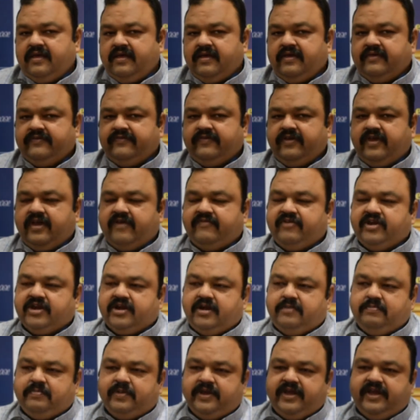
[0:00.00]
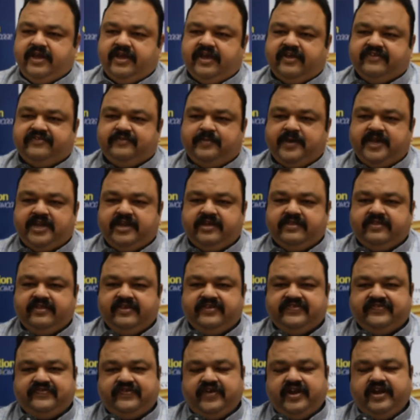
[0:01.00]
See, our company has been in
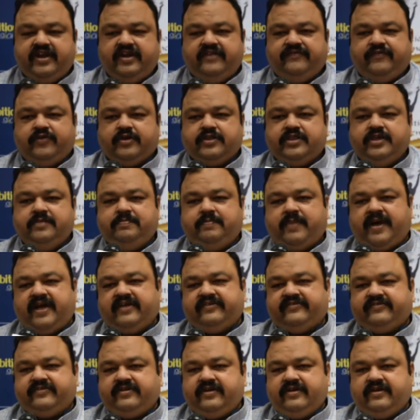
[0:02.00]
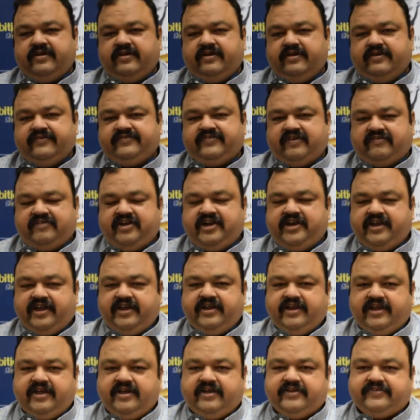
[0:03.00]
this field for the past uh,
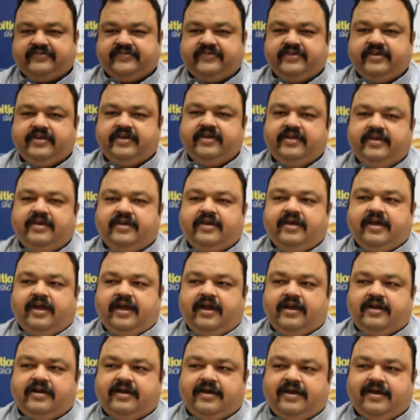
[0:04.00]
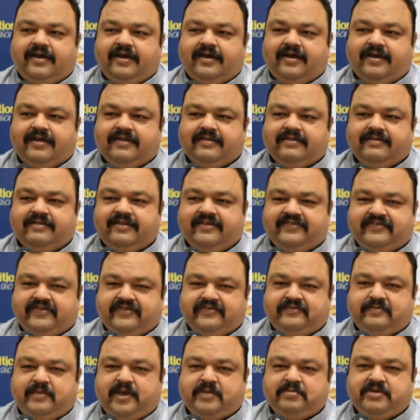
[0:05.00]
17 years and uh, this
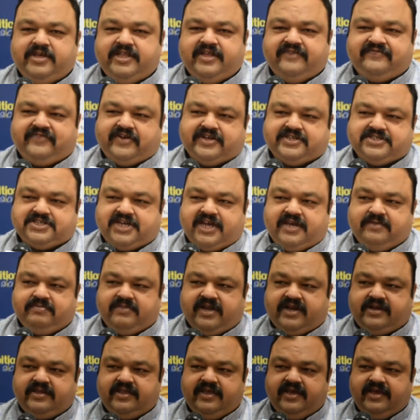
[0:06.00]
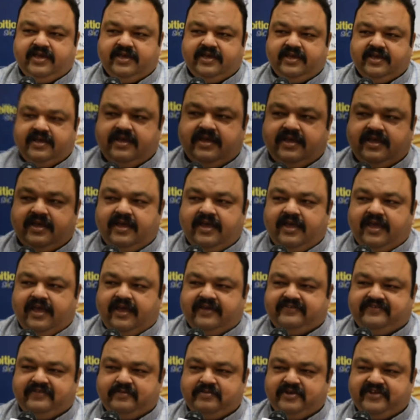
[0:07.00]
is maybe the first time that the
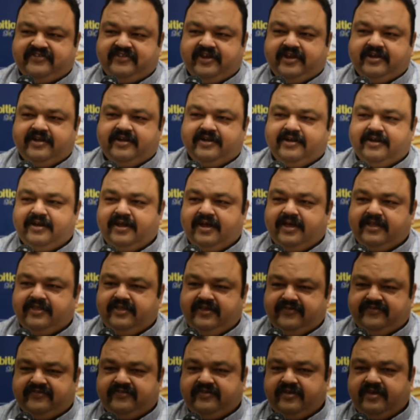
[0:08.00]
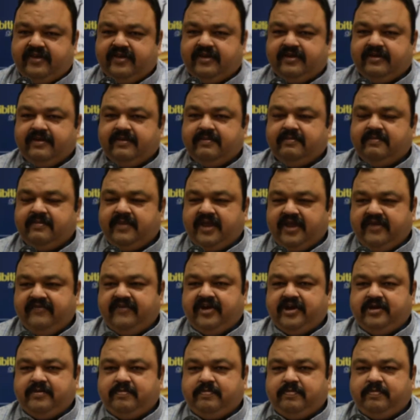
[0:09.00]
exhibition, this
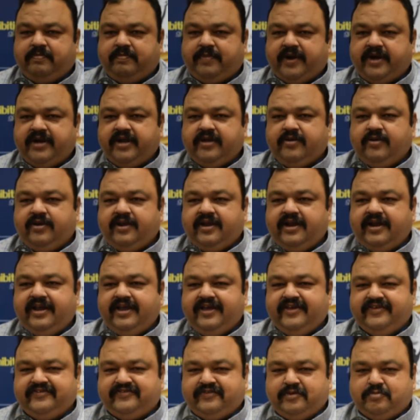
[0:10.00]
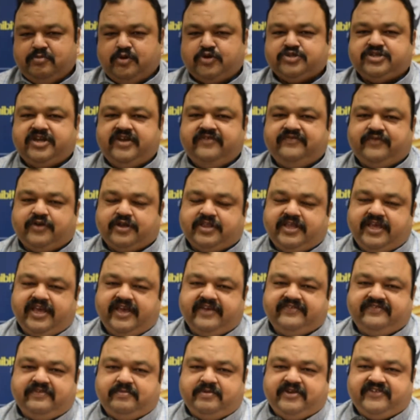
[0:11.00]
event particularly is mostly for the
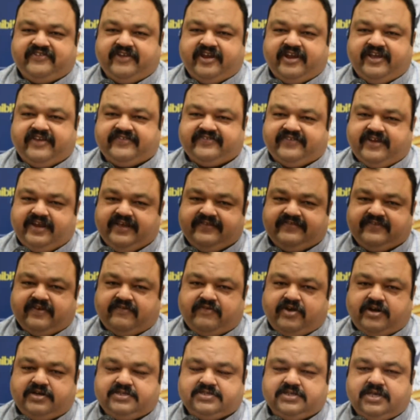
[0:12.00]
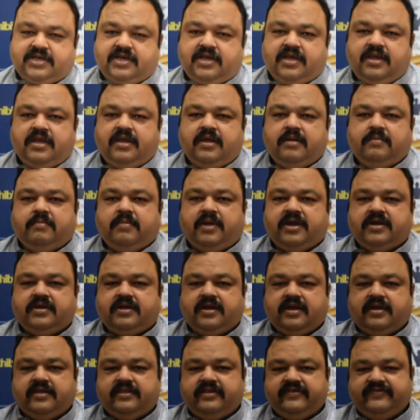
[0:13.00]
Exhibition Excellence Awards. But
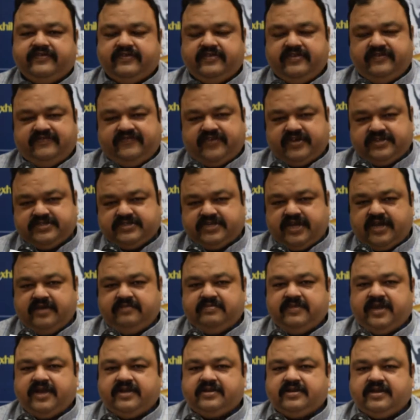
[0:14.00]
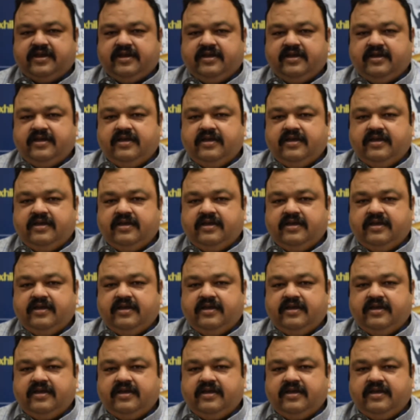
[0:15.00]
uh, this is the first time that uh,